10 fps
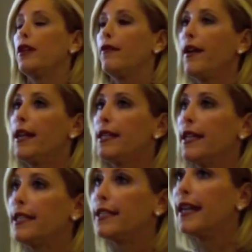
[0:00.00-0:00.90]
event,
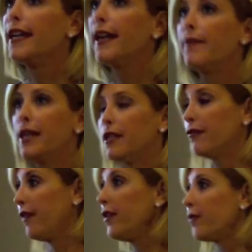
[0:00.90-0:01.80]
it's a
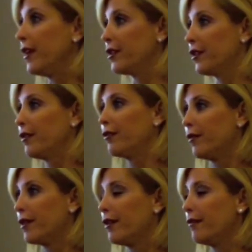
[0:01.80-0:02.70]
fundraiser
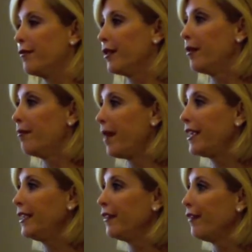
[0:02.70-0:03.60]
with a
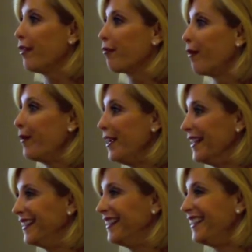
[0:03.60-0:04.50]
biking event thrown in.
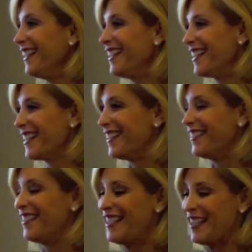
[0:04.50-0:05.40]

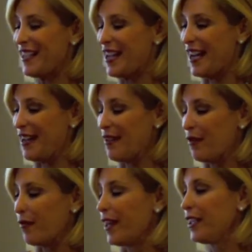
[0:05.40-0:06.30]
So
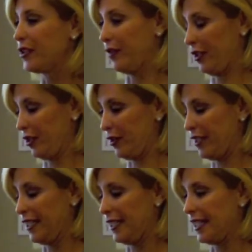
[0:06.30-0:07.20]
the way it's structured
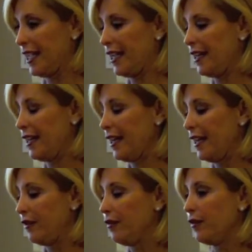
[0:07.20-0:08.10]
is that
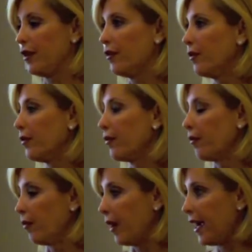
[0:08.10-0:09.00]
you can
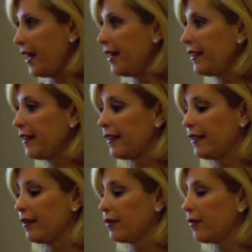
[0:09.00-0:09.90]
ride
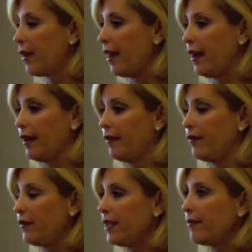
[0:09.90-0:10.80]

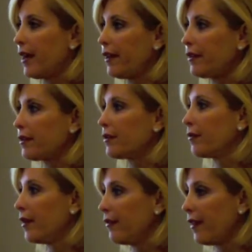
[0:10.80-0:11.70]
15 miles,
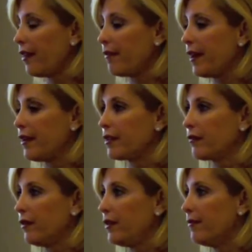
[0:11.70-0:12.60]
25 miles,
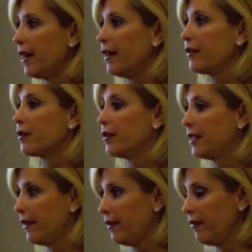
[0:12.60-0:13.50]
50 miles, or
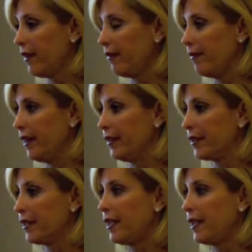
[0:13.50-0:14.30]
75 miles.